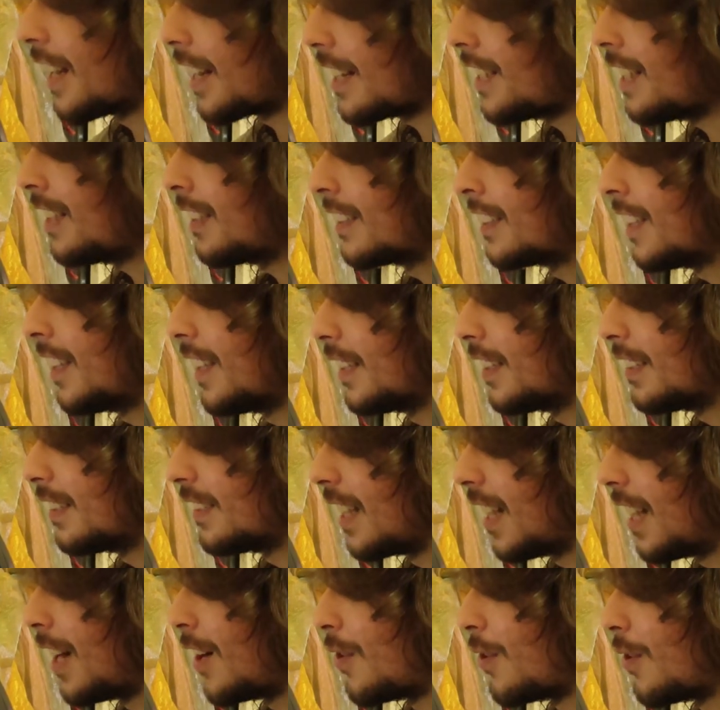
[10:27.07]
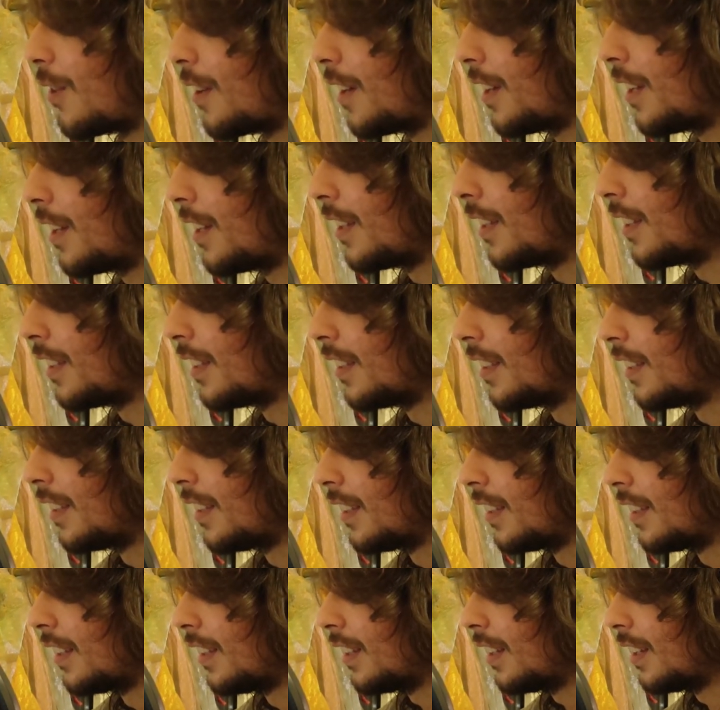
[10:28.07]
written down
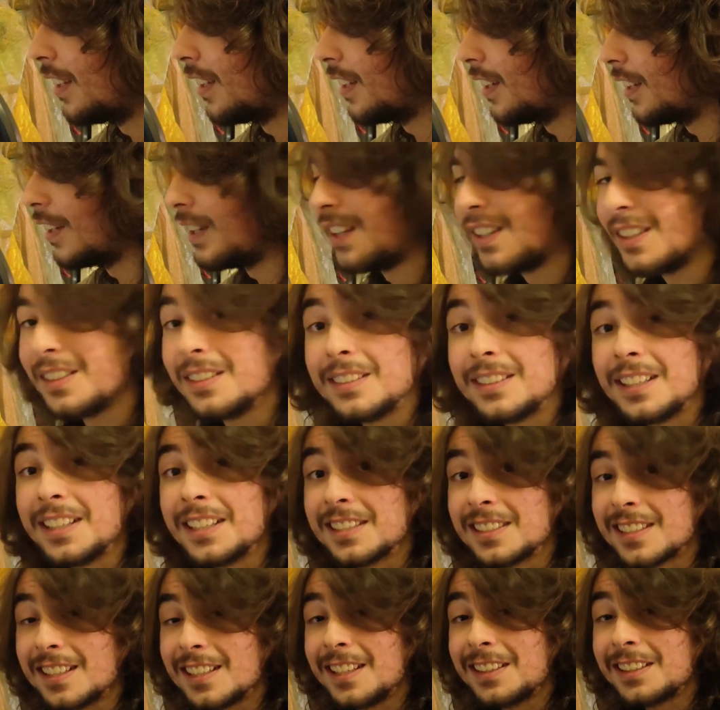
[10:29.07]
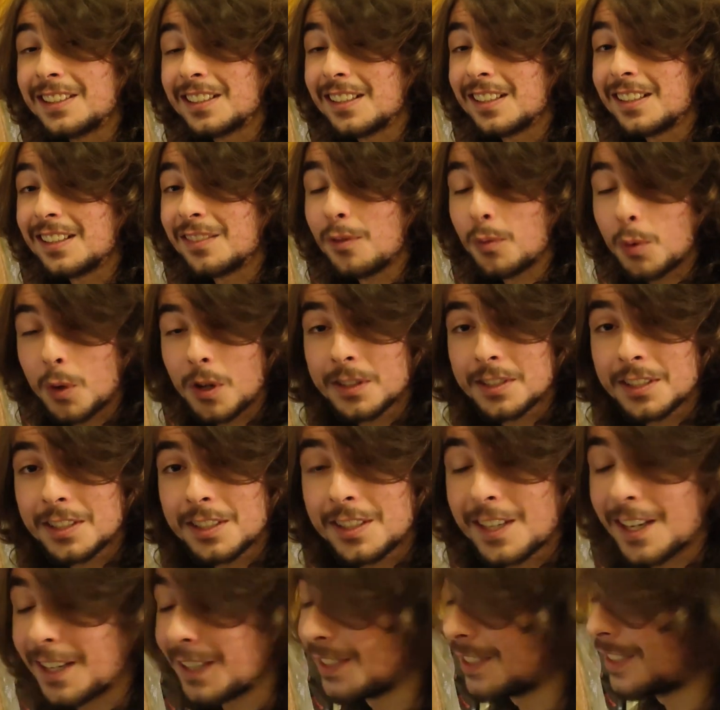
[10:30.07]
this little waltz
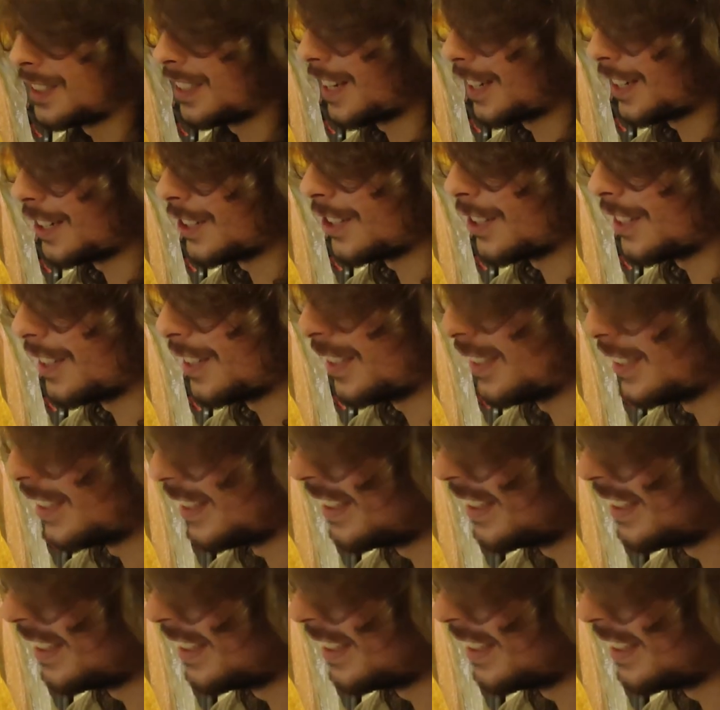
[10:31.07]
section.